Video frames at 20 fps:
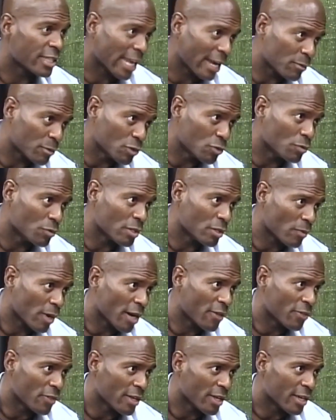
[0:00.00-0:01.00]
that I was doing the right
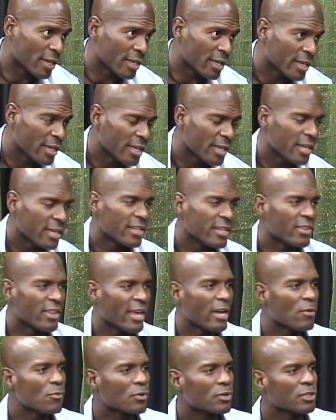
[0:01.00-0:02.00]
thing. Yeah they
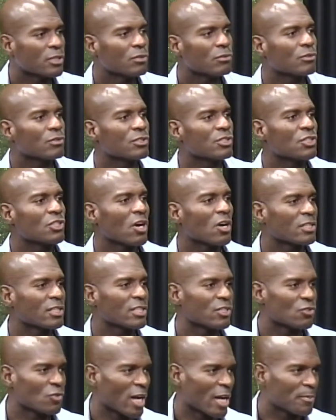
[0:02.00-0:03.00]
were little chocolate
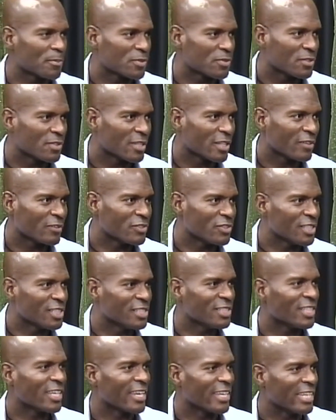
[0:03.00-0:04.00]
drops of
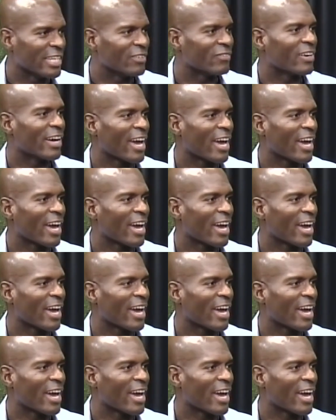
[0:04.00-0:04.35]
CJD by